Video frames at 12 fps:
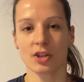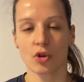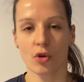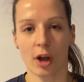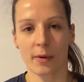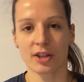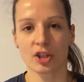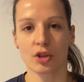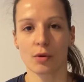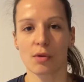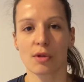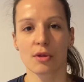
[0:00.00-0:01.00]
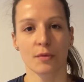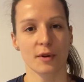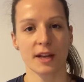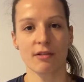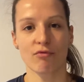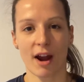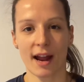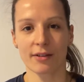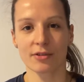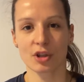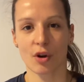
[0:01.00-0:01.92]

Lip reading: You're going to do 3 rounds